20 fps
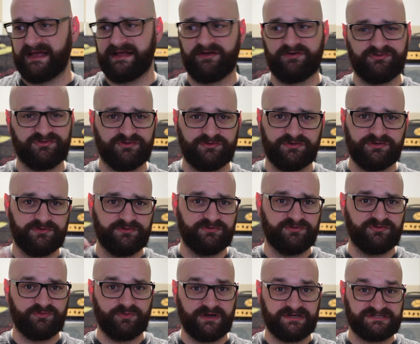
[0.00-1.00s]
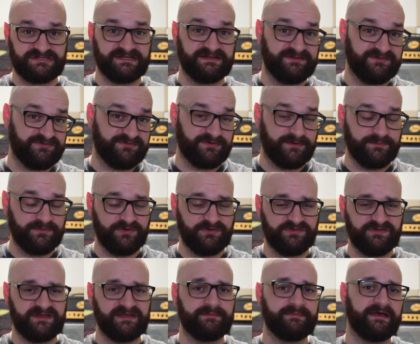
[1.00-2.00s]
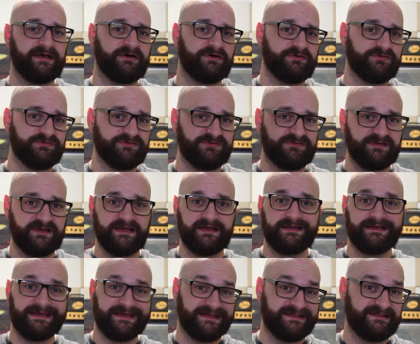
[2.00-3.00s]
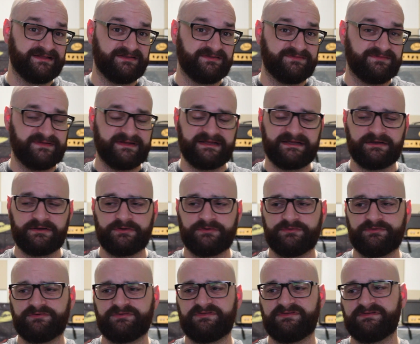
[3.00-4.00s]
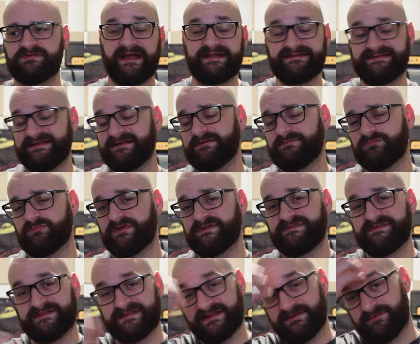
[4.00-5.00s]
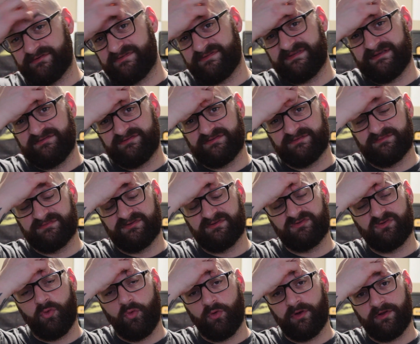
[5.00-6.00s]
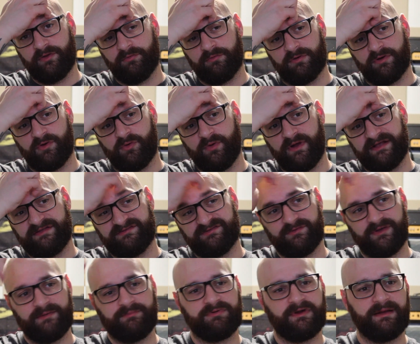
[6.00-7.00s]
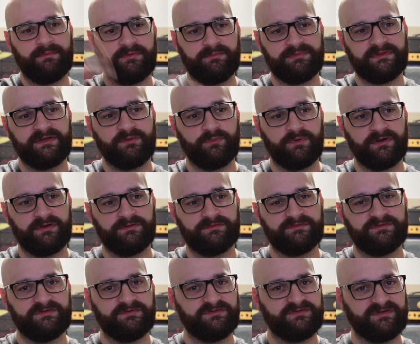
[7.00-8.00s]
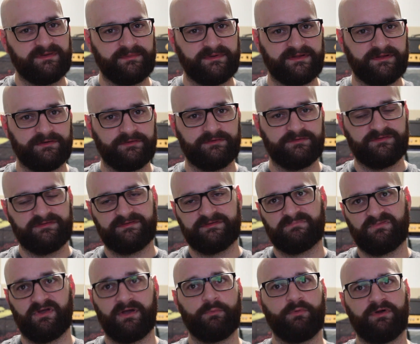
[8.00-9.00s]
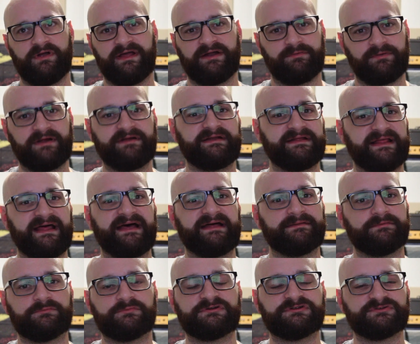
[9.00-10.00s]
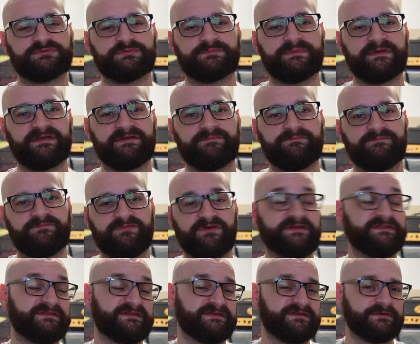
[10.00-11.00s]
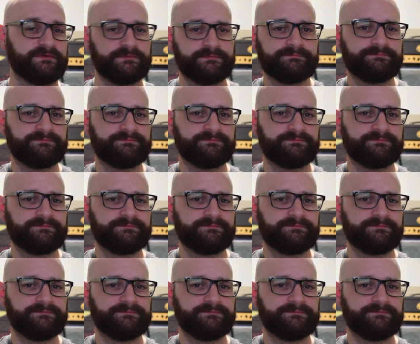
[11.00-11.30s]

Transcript: I also use questions from those emails in these videos. I did recently receive some tutorial requests, so I probably will do some of those. So I will get around to that, which would be fun to do.